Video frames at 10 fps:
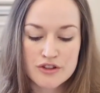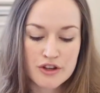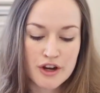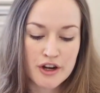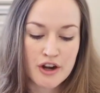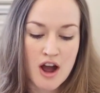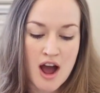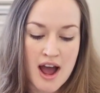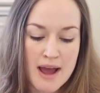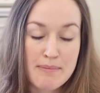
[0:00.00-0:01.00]
So
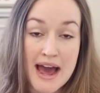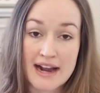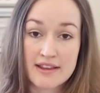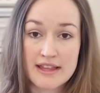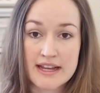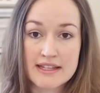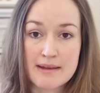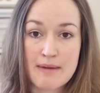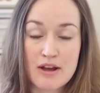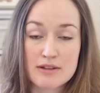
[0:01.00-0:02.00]
I packed these
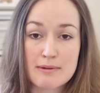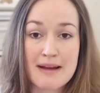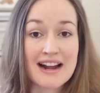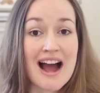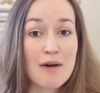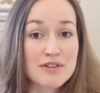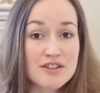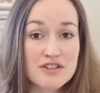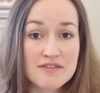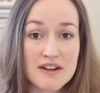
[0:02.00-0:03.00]
in my hospital bag. I
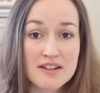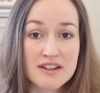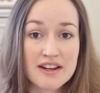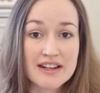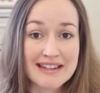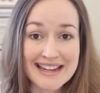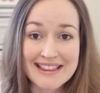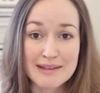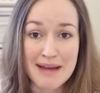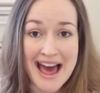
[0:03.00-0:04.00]
wasn't sure if I was going to
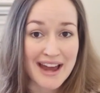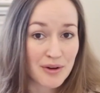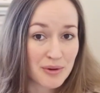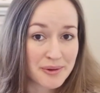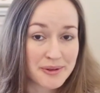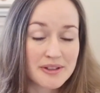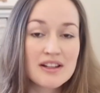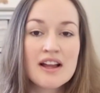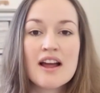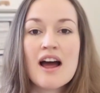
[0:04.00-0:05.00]
need them at
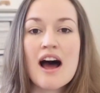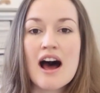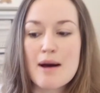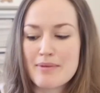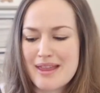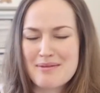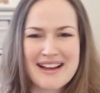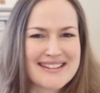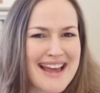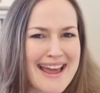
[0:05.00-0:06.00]
all, but they were like